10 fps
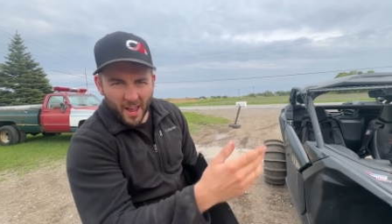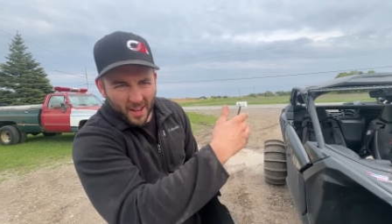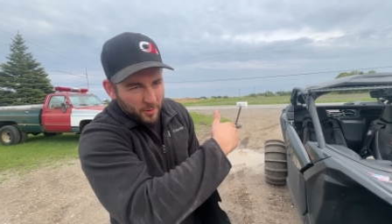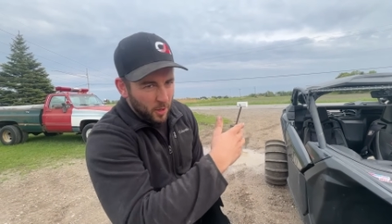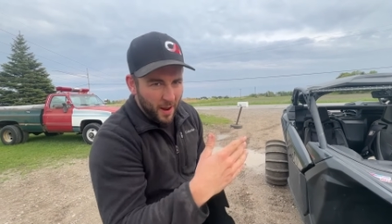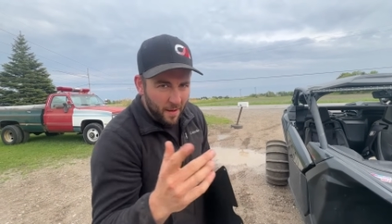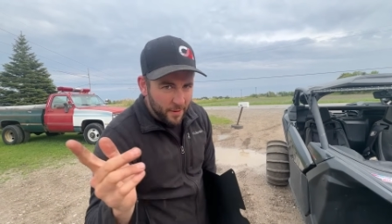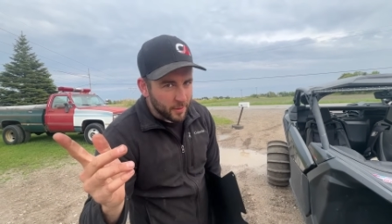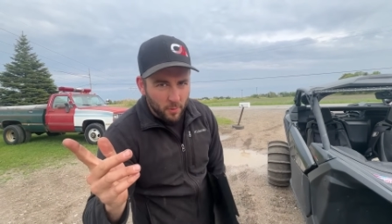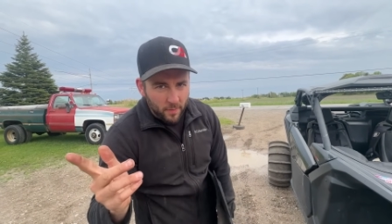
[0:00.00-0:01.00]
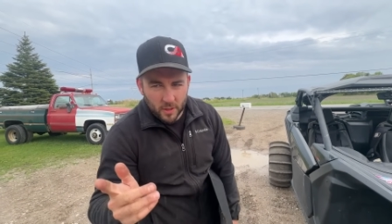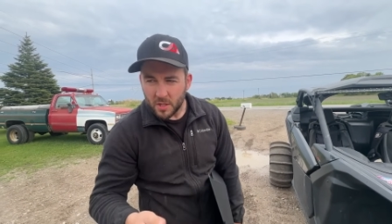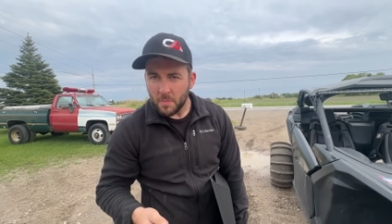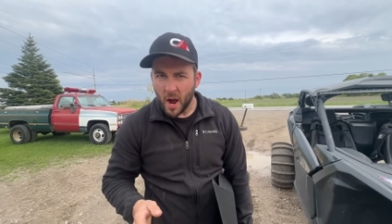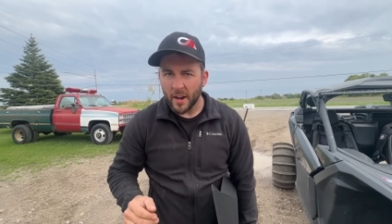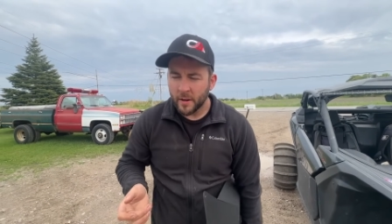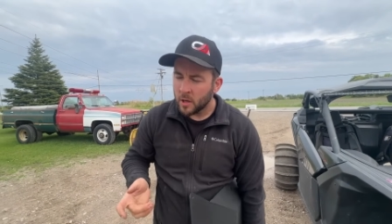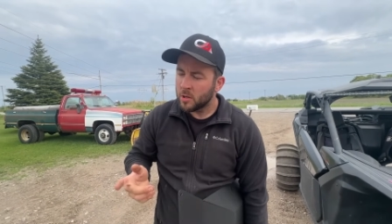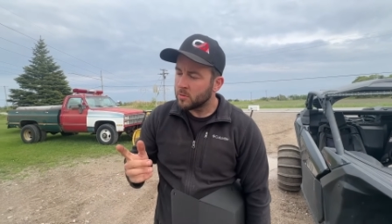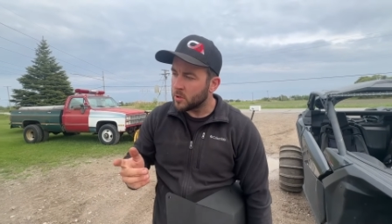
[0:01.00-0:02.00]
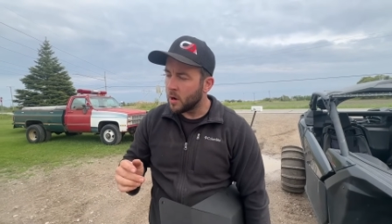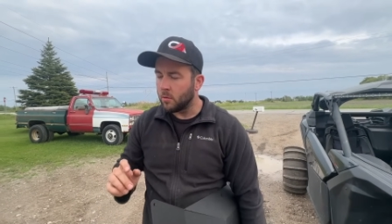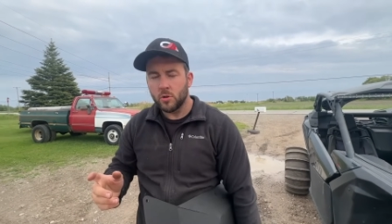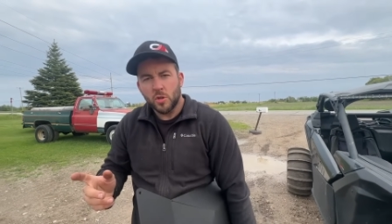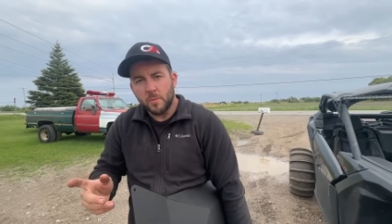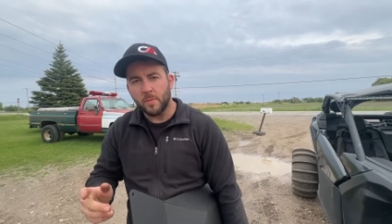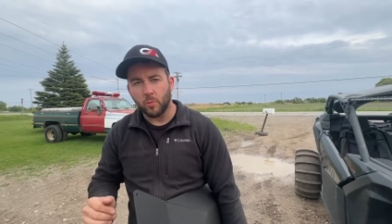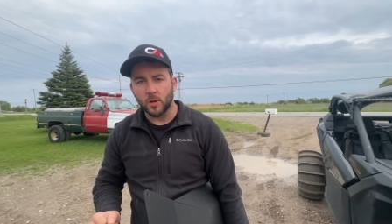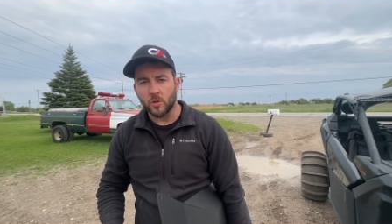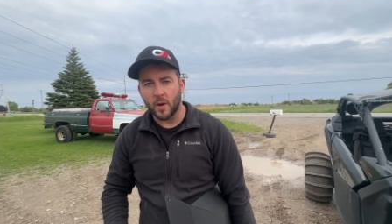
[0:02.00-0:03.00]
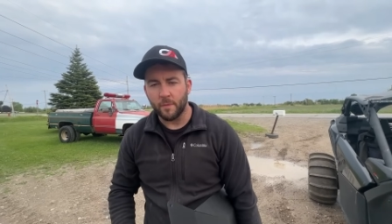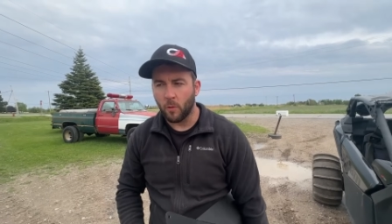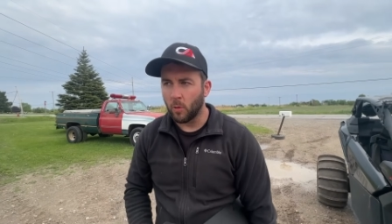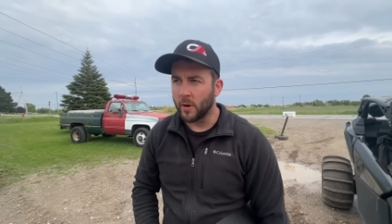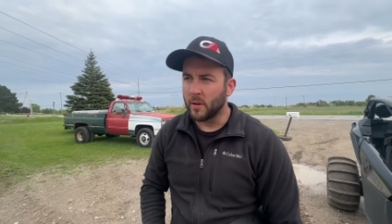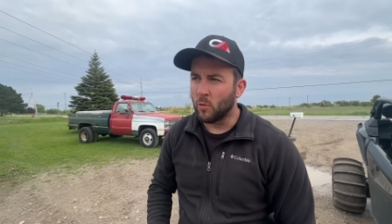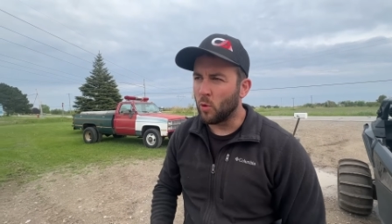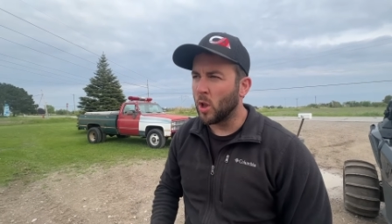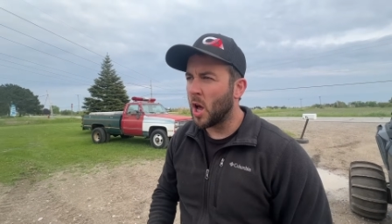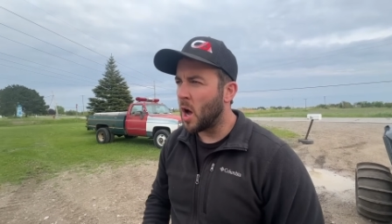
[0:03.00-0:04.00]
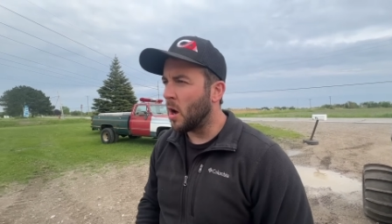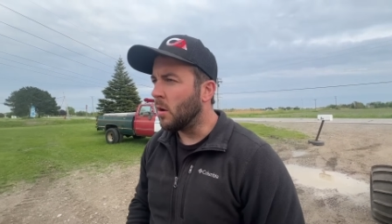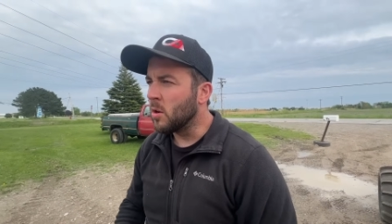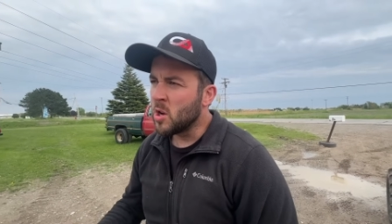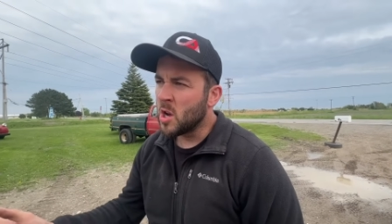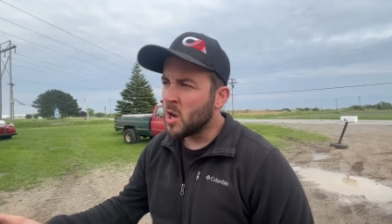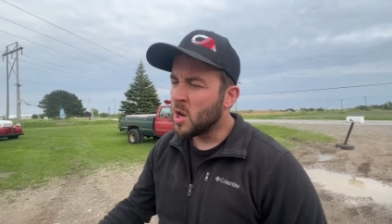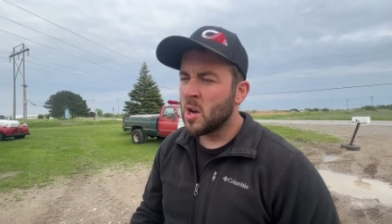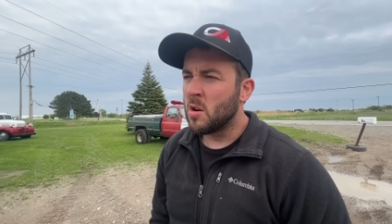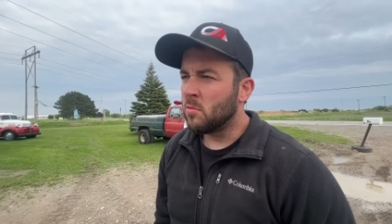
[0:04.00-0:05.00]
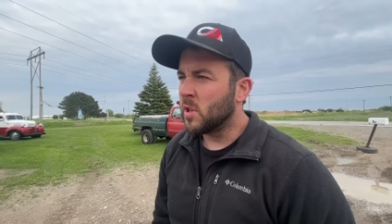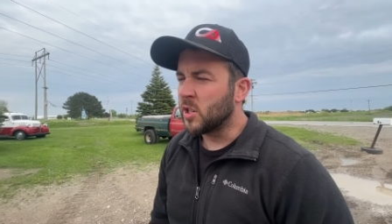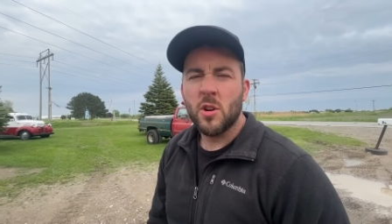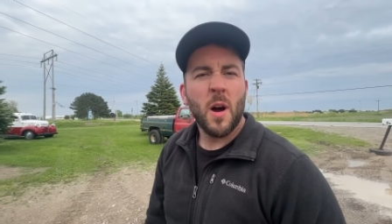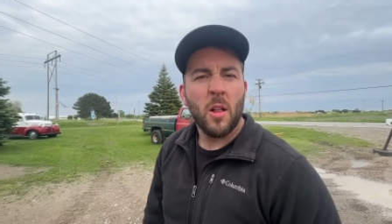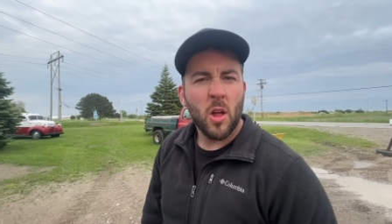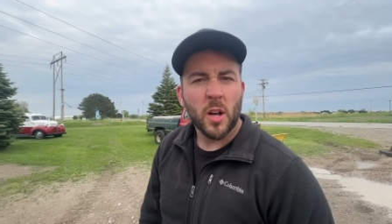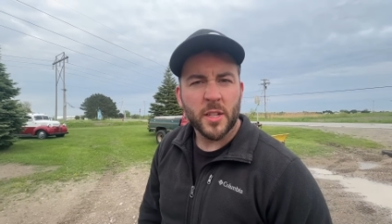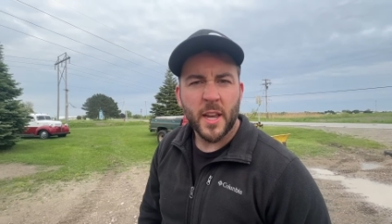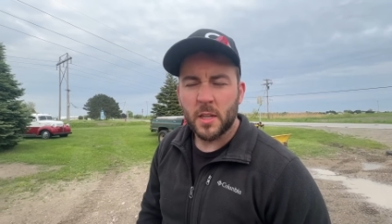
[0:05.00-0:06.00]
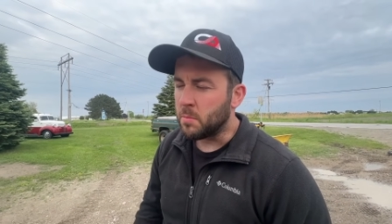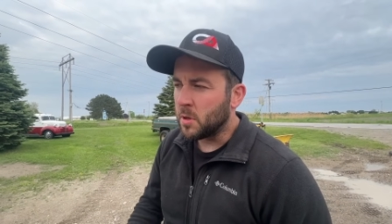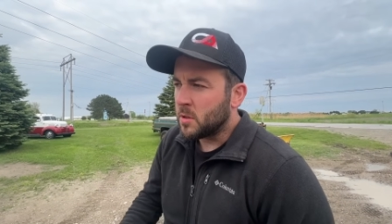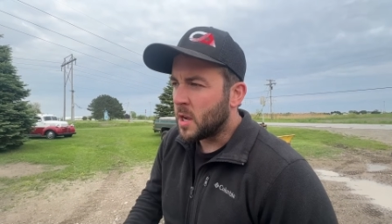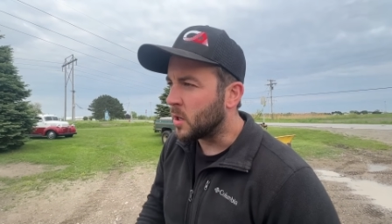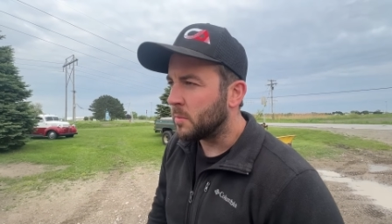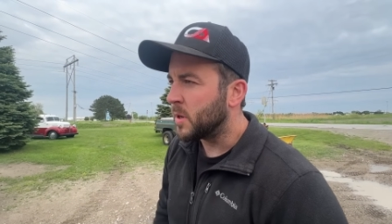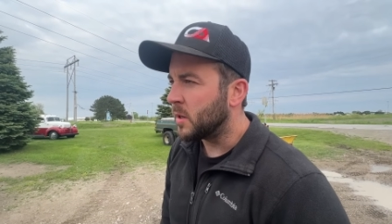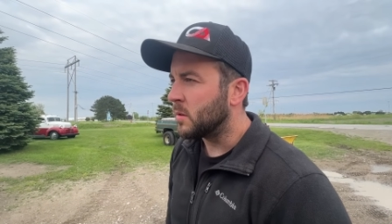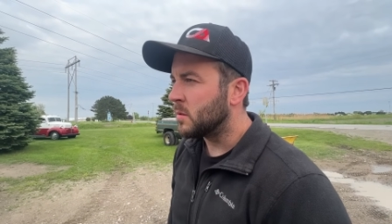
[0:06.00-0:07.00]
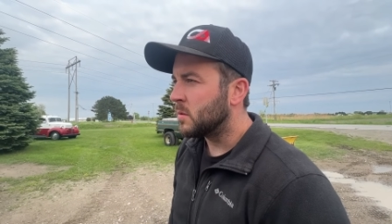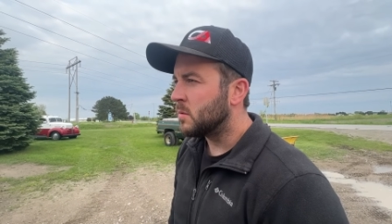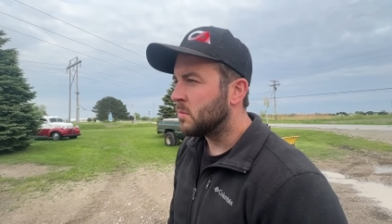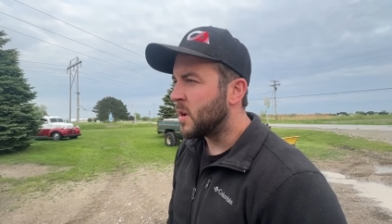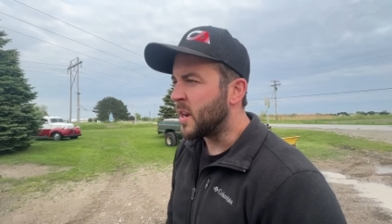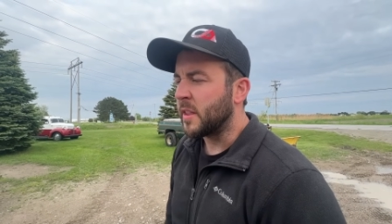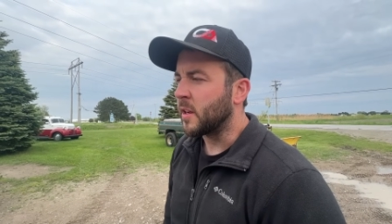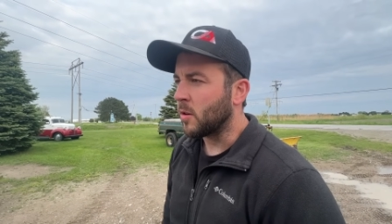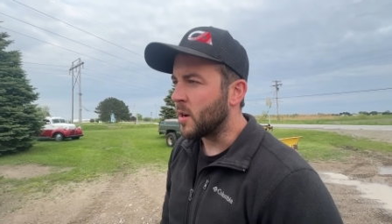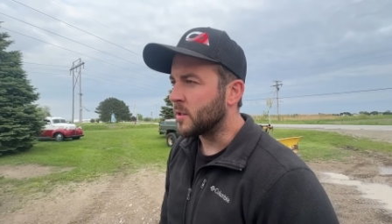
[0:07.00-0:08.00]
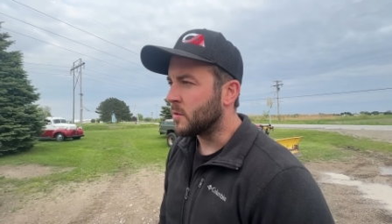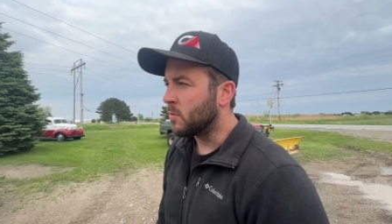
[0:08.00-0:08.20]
I don't have any rivets in mine, so it should be pretty straightforward. We'll let you know how long it takes, but it's not gonna be anything crazy